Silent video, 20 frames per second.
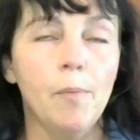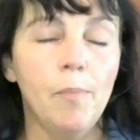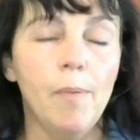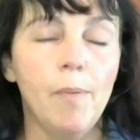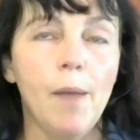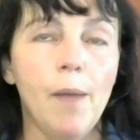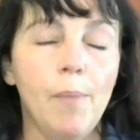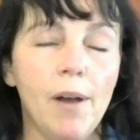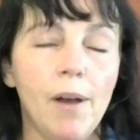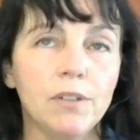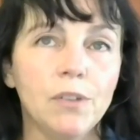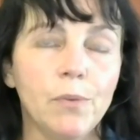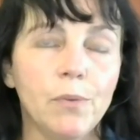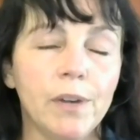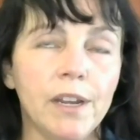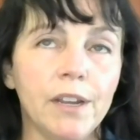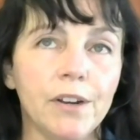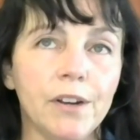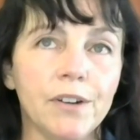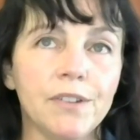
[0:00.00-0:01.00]
about
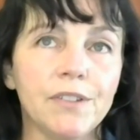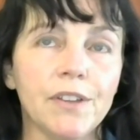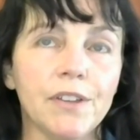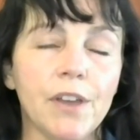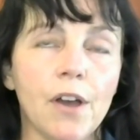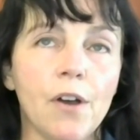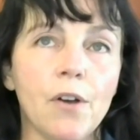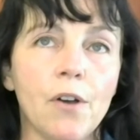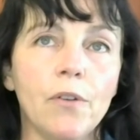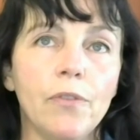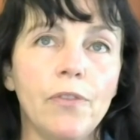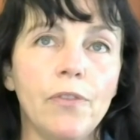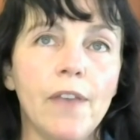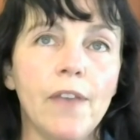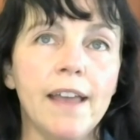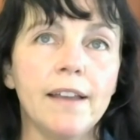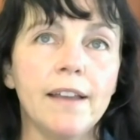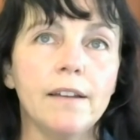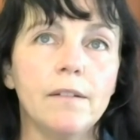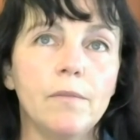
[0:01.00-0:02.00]
20 years ago
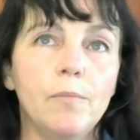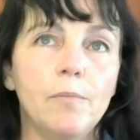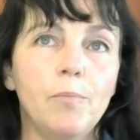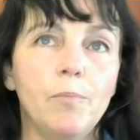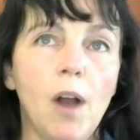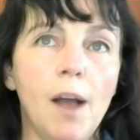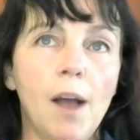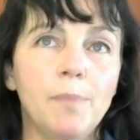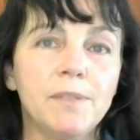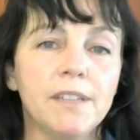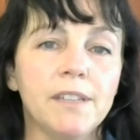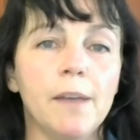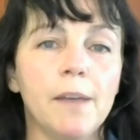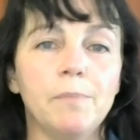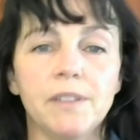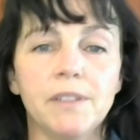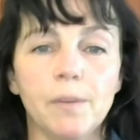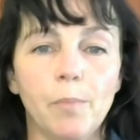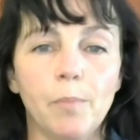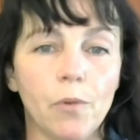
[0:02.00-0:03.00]
that props up,
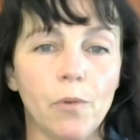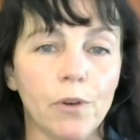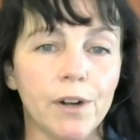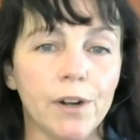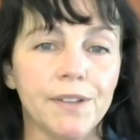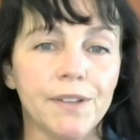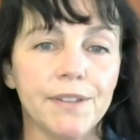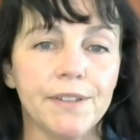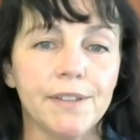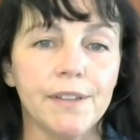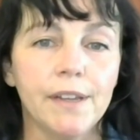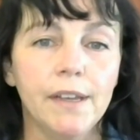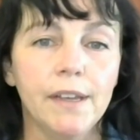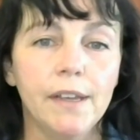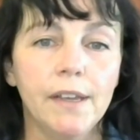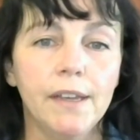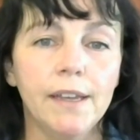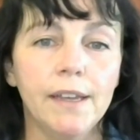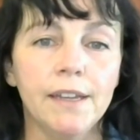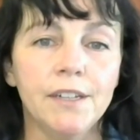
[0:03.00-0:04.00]
supports
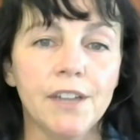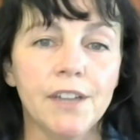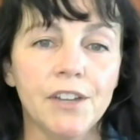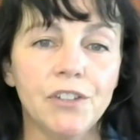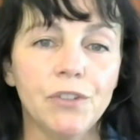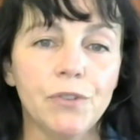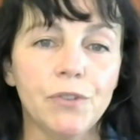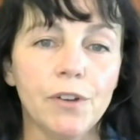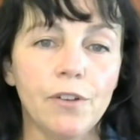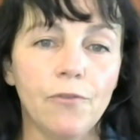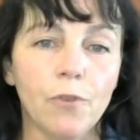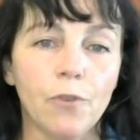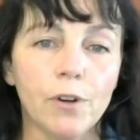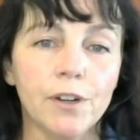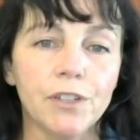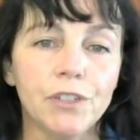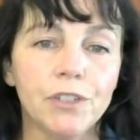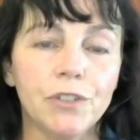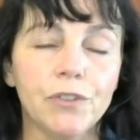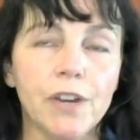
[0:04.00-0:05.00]
industrial
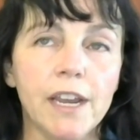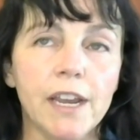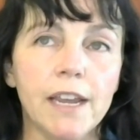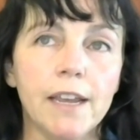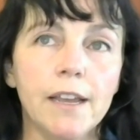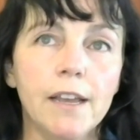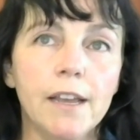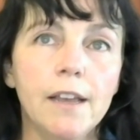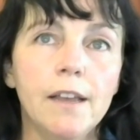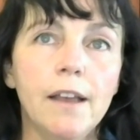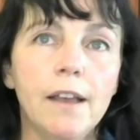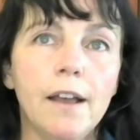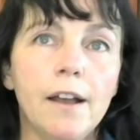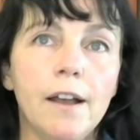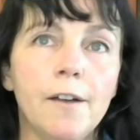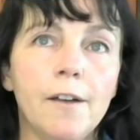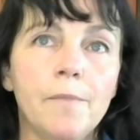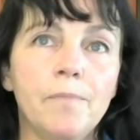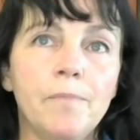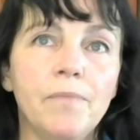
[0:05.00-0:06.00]
forestry.
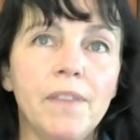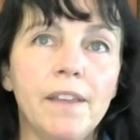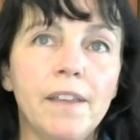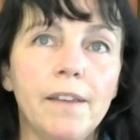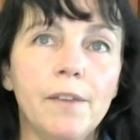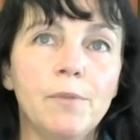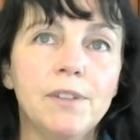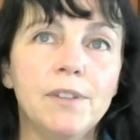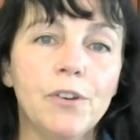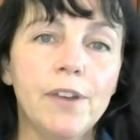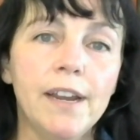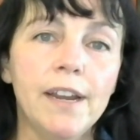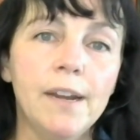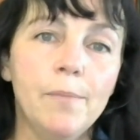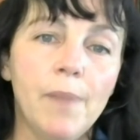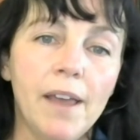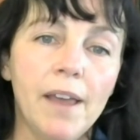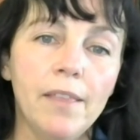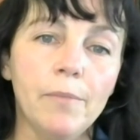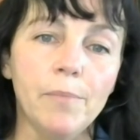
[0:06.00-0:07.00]
It was created
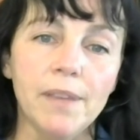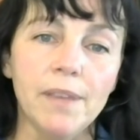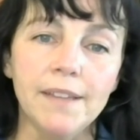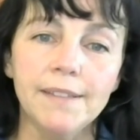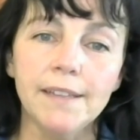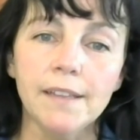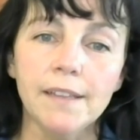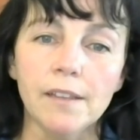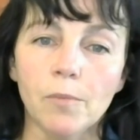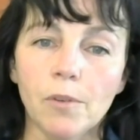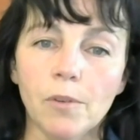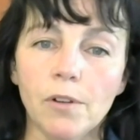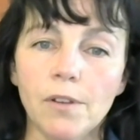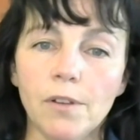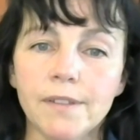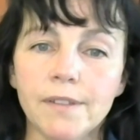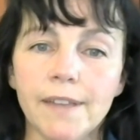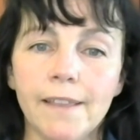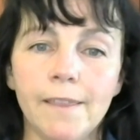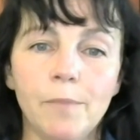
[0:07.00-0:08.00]
by the BC
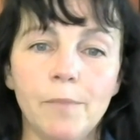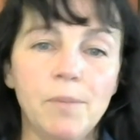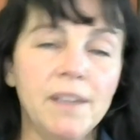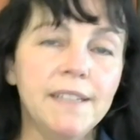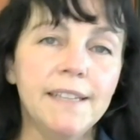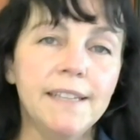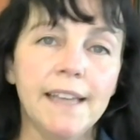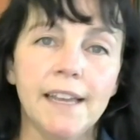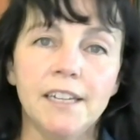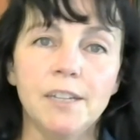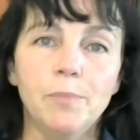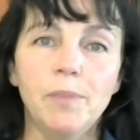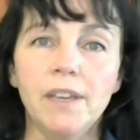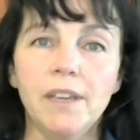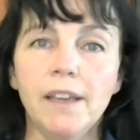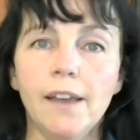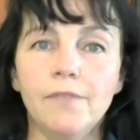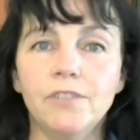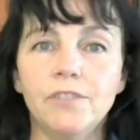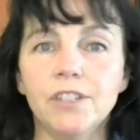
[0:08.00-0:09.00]
Liberals, and the BC
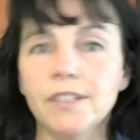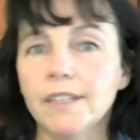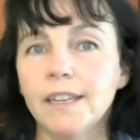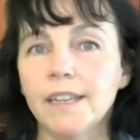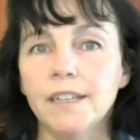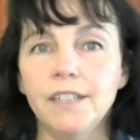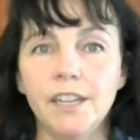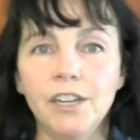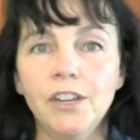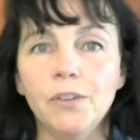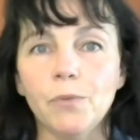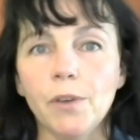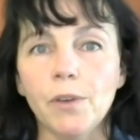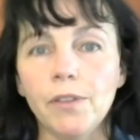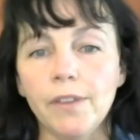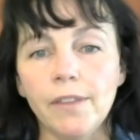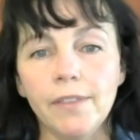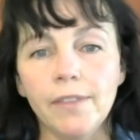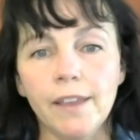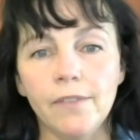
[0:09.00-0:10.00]
NDP have just continued
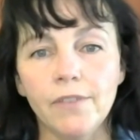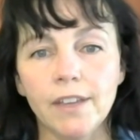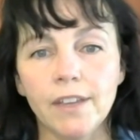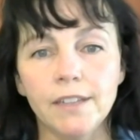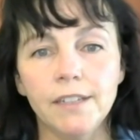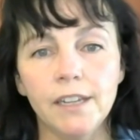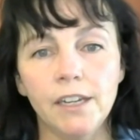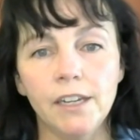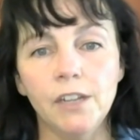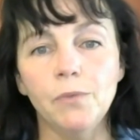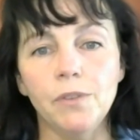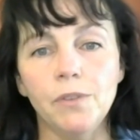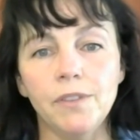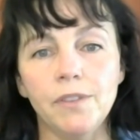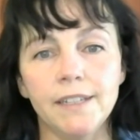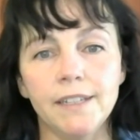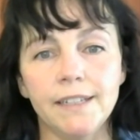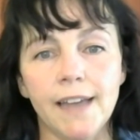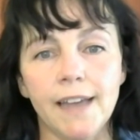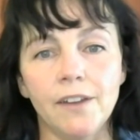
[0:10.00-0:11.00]
with it. They've continued with the
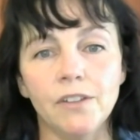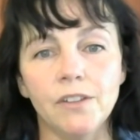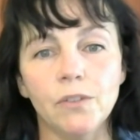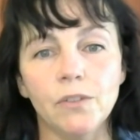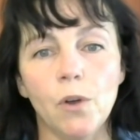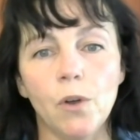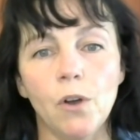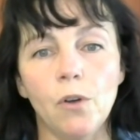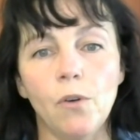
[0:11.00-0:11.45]
status quo.